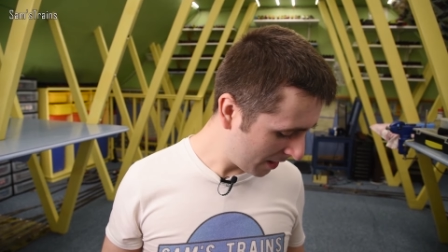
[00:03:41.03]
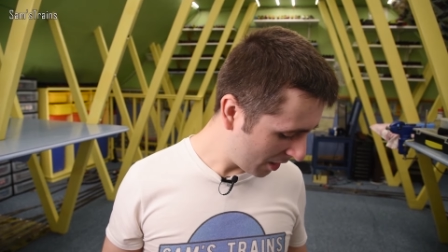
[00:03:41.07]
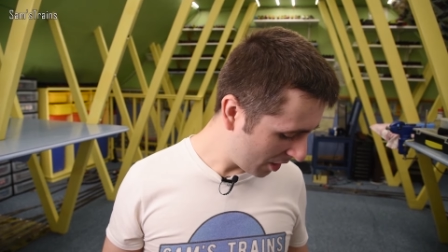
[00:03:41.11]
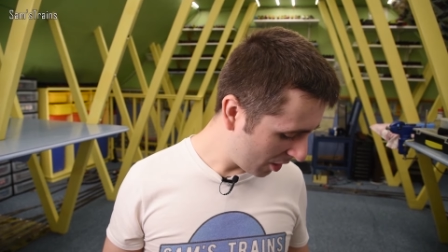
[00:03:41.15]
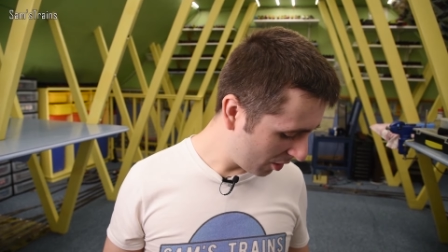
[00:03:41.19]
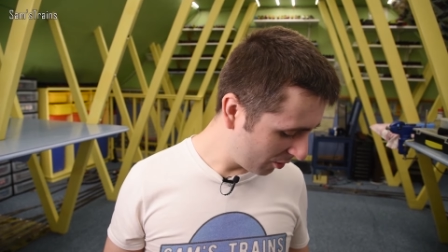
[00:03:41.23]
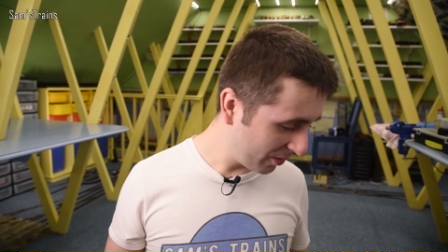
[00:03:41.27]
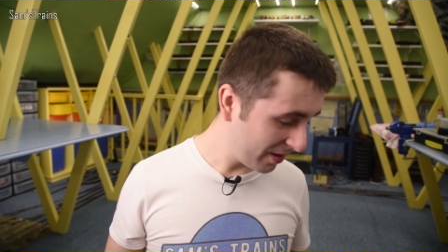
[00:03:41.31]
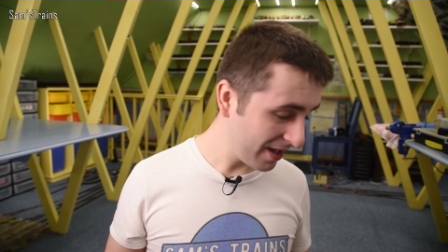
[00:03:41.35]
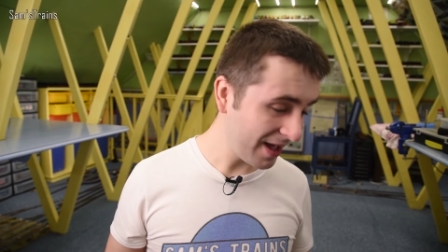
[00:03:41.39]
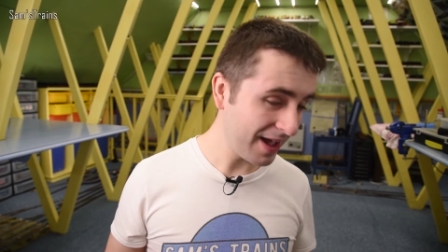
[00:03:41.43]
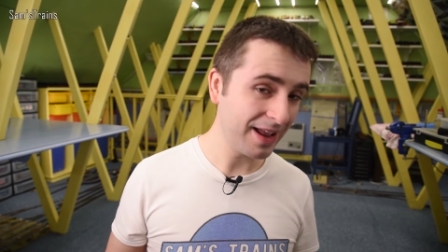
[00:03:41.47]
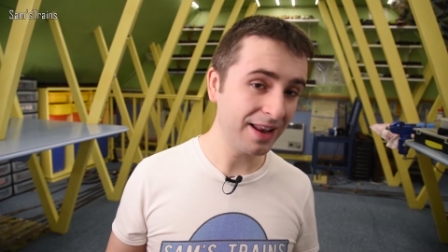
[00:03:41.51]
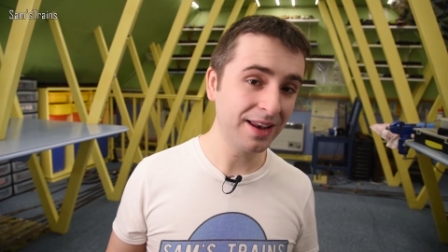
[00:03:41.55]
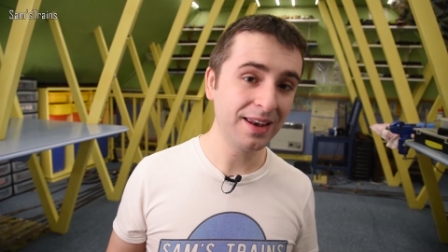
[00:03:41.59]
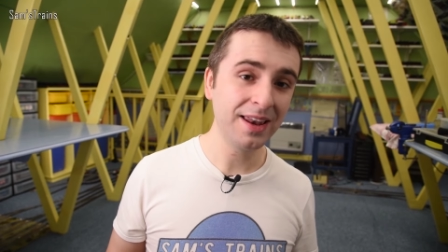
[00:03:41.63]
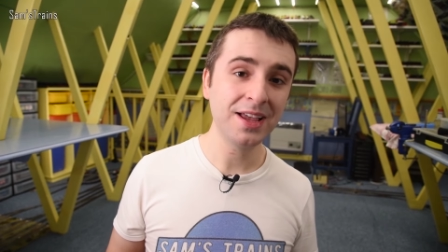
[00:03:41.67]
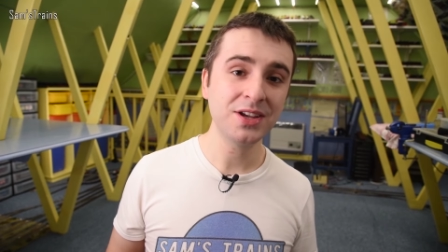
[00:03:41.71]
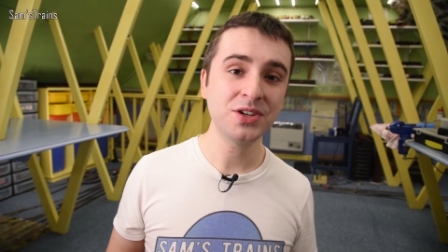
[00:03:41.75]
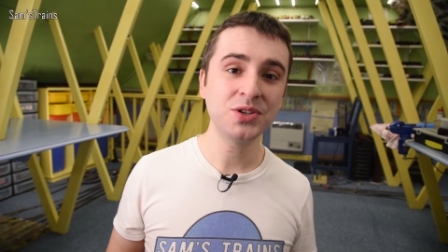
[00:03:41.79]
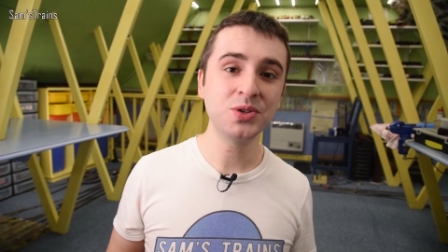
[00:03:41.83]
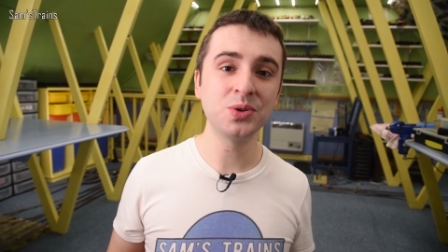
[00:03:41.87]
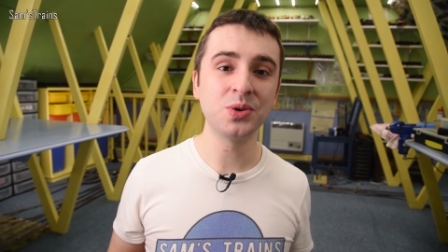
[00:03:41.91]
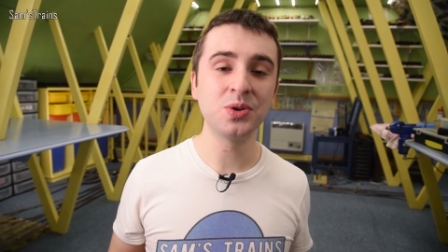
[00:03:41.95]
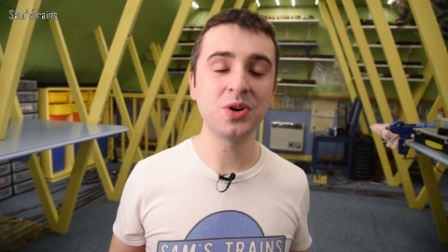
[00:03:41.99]
Okay,
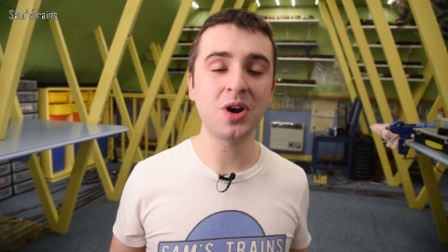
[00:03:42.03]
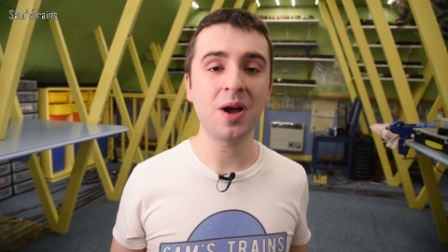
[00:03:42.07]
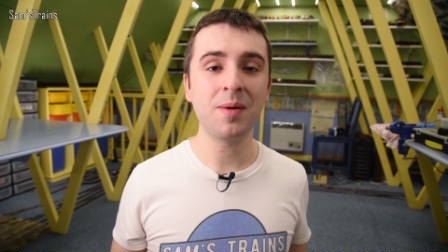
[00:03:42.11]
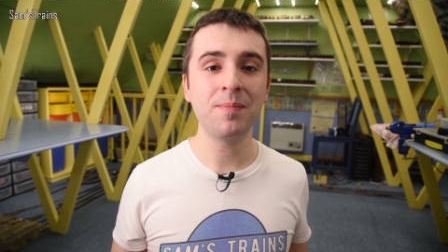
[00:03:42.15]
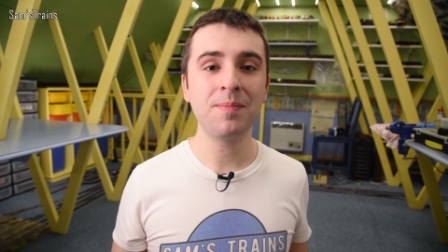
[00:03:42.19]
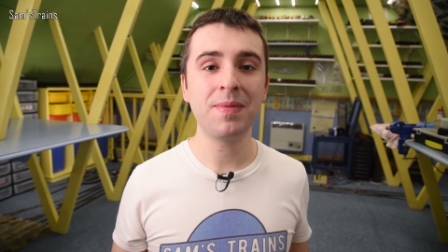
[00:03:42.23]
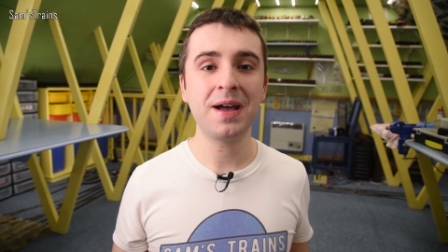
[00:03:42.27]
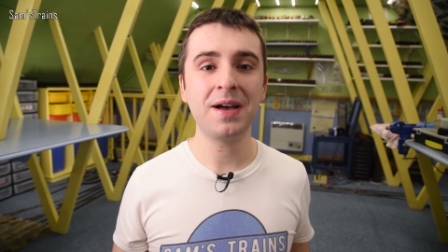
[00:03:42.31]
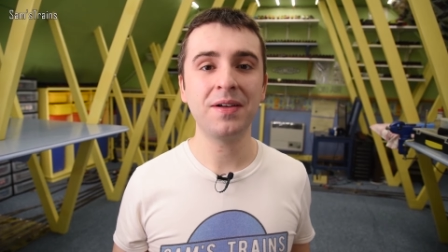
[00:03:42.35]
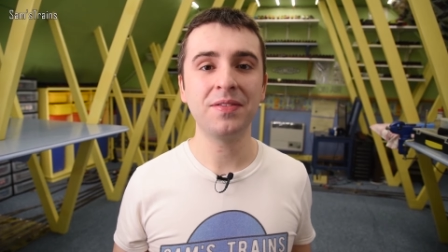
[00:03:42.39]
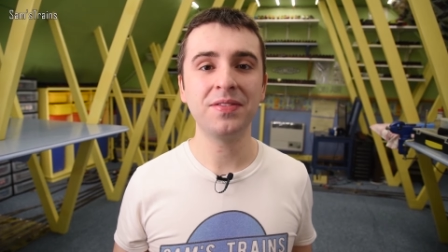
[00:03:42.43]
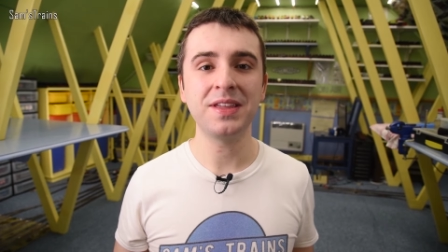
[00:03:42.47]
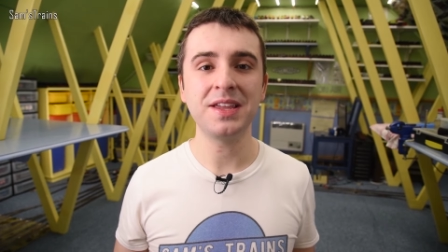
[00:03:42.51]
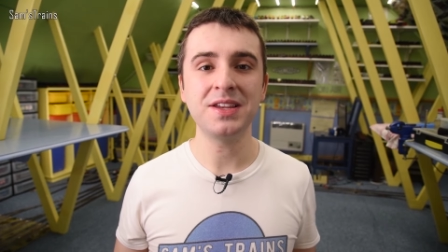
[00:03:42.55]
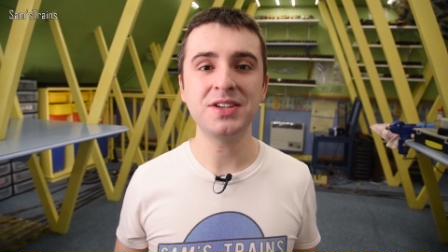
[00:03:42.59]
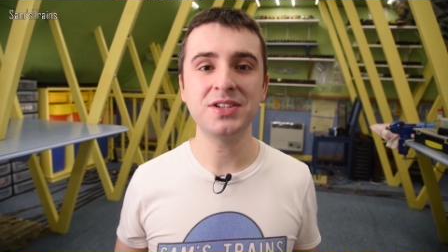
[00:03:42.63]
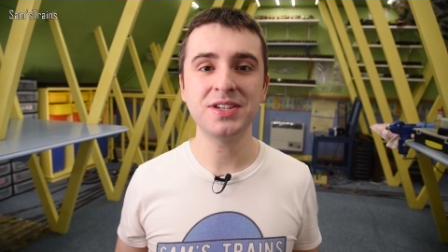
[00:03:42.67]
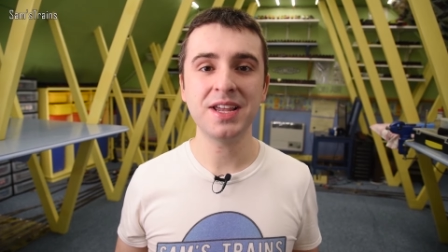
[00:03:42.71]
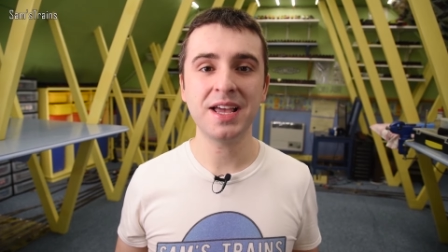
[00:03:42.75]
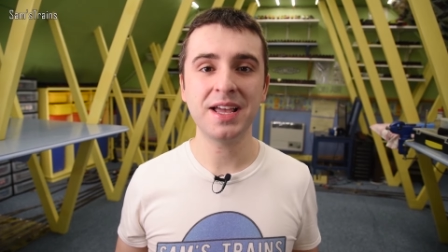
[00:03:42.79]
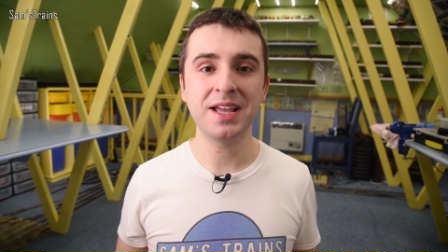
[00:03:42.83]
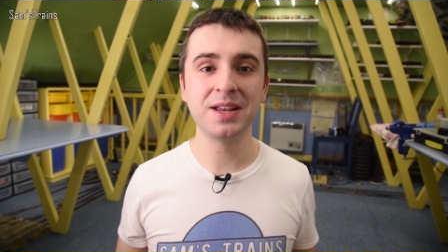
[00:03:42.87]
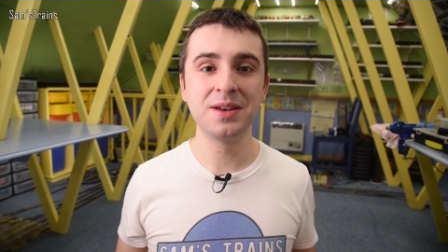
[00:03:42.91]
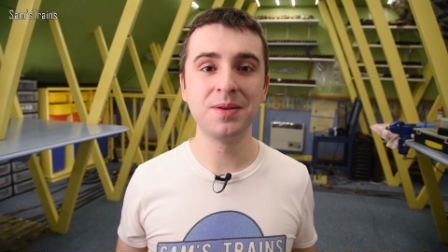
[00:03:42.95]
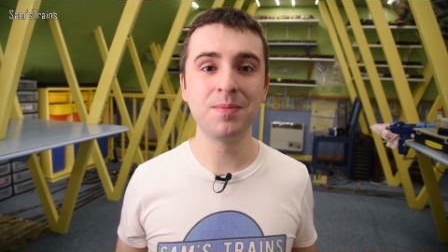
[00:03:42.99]
let's talk about the
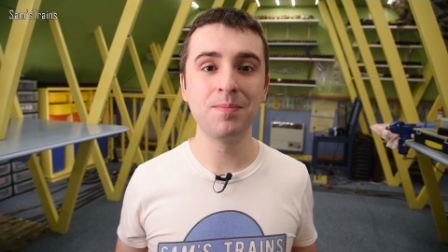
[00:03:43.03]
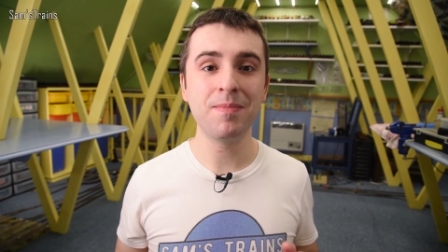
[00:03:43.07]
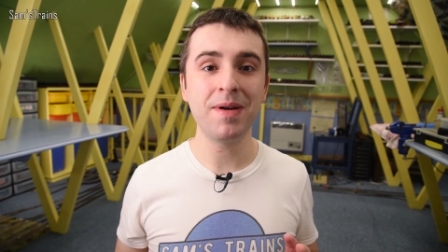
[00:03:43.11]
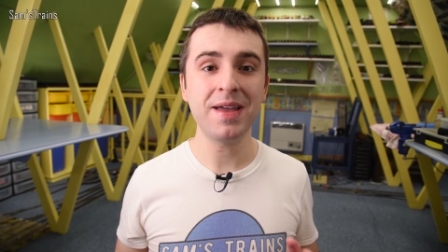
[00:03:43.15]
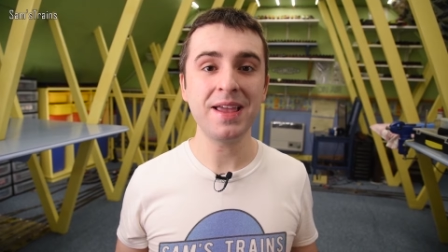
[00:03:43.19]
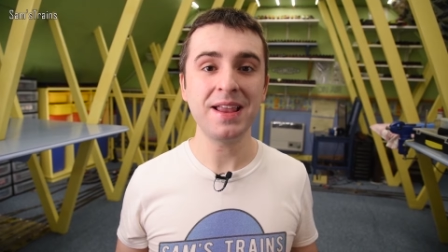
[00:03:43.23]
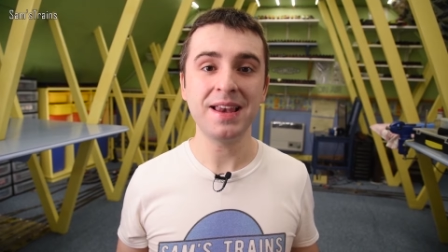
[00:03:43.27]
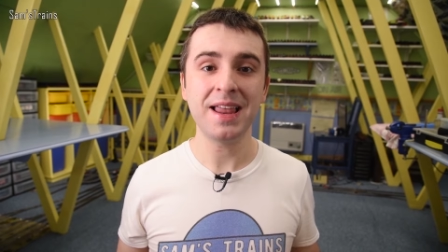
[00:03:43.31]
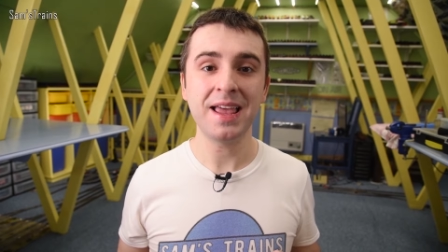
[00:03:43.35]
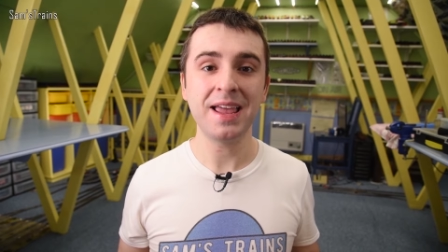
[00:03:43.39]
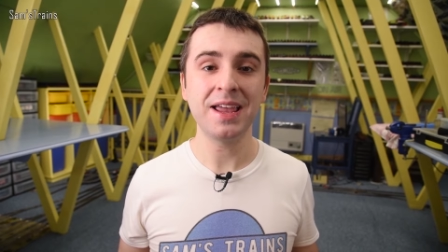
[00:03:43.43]
second main